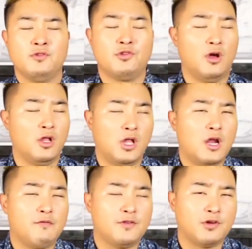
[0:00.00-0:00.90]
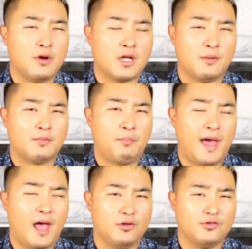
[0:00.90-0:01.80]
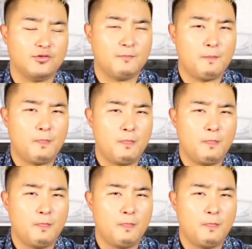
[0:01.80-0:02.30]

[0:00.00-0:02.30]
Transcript: So a lot of it's already come to pass.